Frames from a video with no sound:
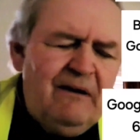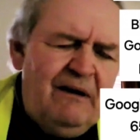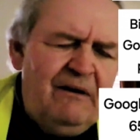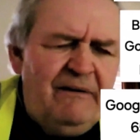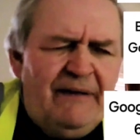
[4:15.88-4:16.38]

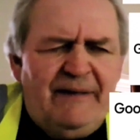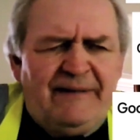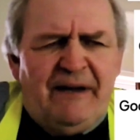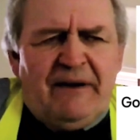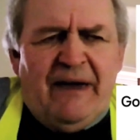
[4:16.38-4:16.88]
you
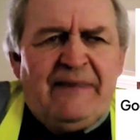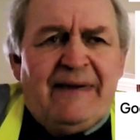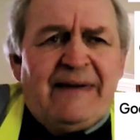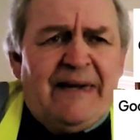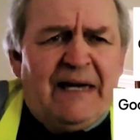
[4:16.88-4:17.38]
know, it's
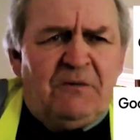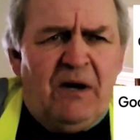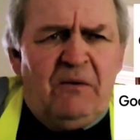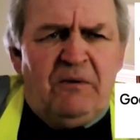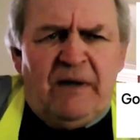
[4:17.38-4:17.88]
okay, they can get
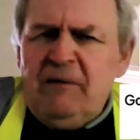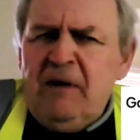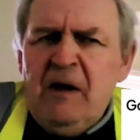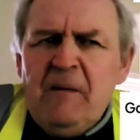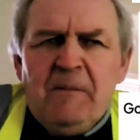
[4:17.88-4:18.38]
away with
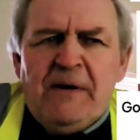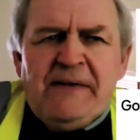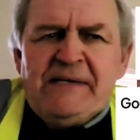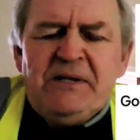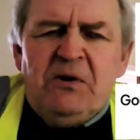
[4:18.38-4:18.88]
it.
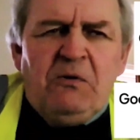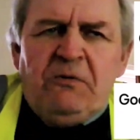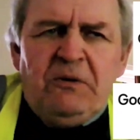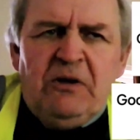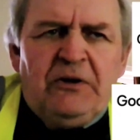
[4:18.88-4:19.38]
But there's an
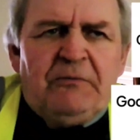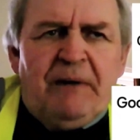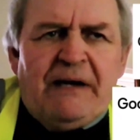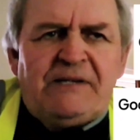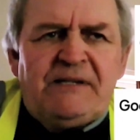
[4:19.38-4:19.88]
awful lot
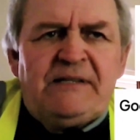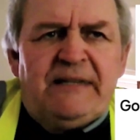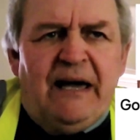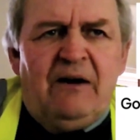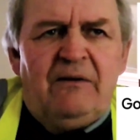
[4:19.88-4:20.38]
of
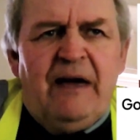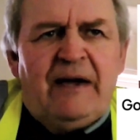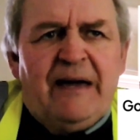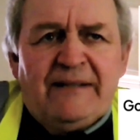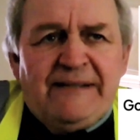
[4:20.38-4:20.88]
places now,
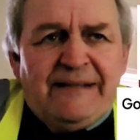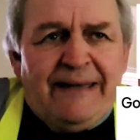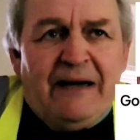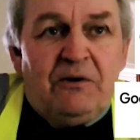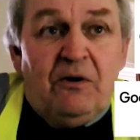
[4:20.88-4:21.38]
they're
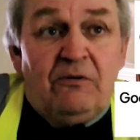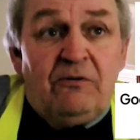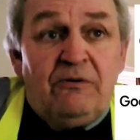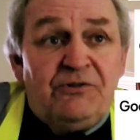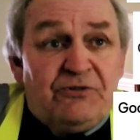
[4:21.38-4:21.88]
cutting down
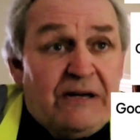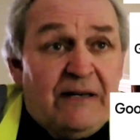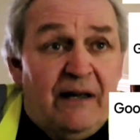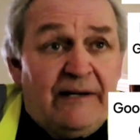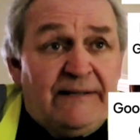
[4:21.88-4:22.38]
on
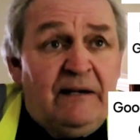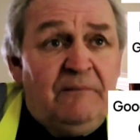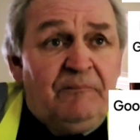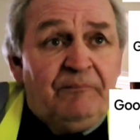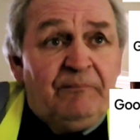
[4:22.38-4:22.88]
street
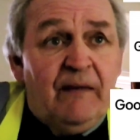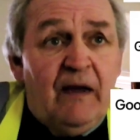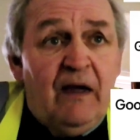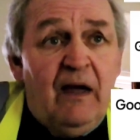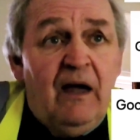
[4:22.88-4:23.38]
lighting
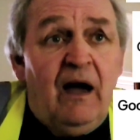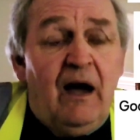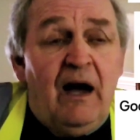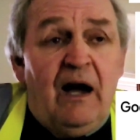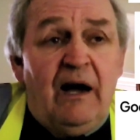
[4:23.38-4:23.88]

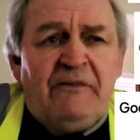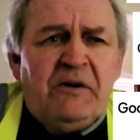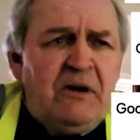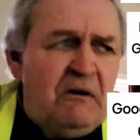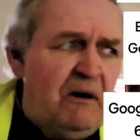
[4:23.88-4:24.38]
uh,
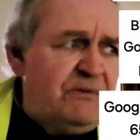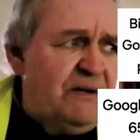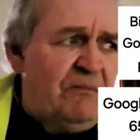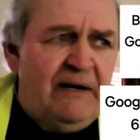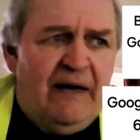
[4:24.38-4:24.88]
if you go
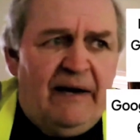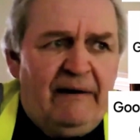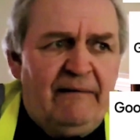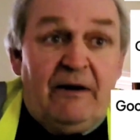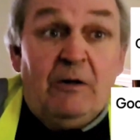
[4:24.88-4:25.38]
up somewhere
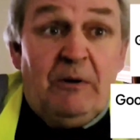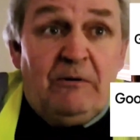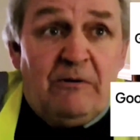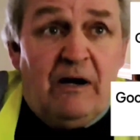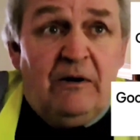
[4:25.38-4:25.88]
like
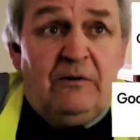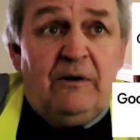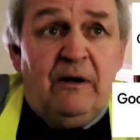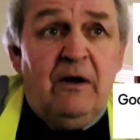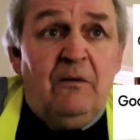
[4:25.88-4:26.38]
Gilbert
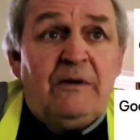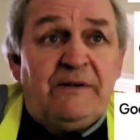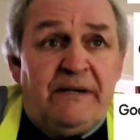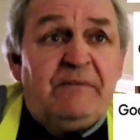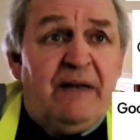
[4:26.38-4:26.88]
Road,
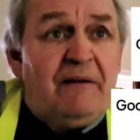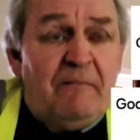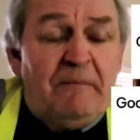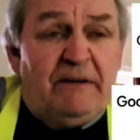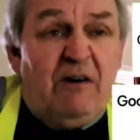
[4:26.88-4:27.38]
which seems
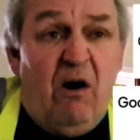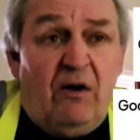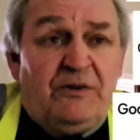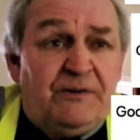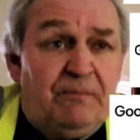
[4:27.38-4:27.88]
like a bit of
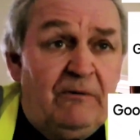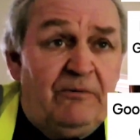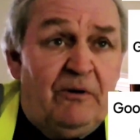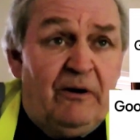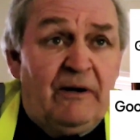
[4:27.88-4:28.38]
a hot
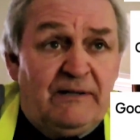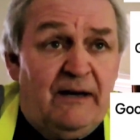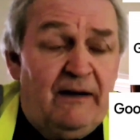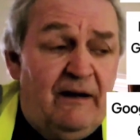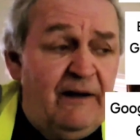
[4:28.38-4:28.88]
spot for it,
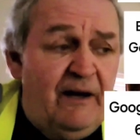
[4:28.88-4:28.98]
because